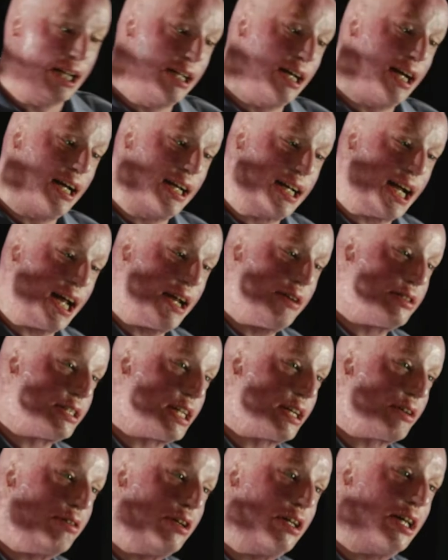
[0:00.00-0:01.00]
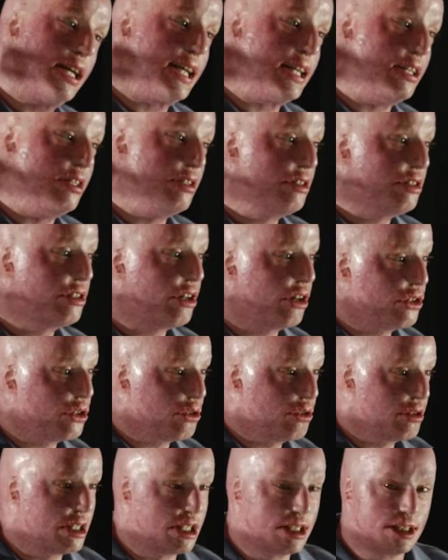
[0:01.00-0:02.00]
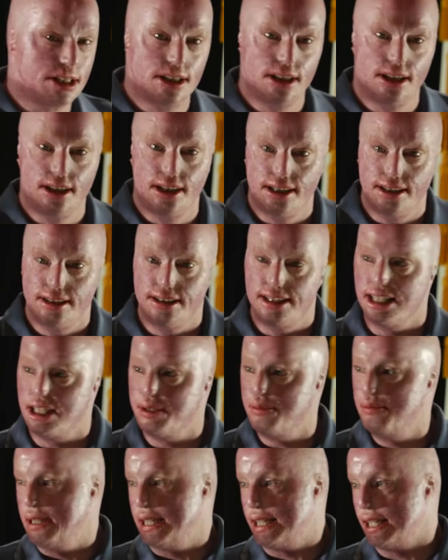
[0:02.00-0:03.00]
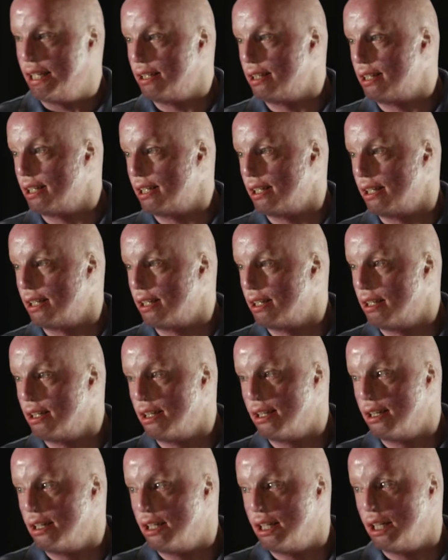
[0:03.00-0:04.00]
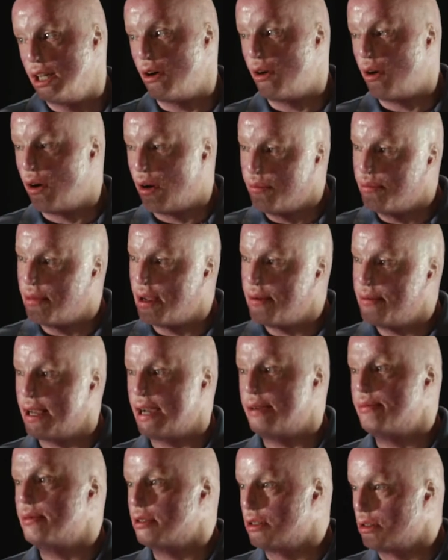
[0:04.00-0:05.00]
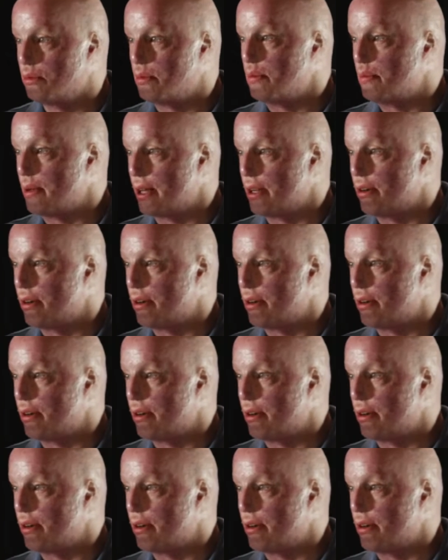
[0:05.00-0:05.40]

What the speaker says: I kind of was like, well, I can start doing this speaking thing. You know, maybe I'm a little bit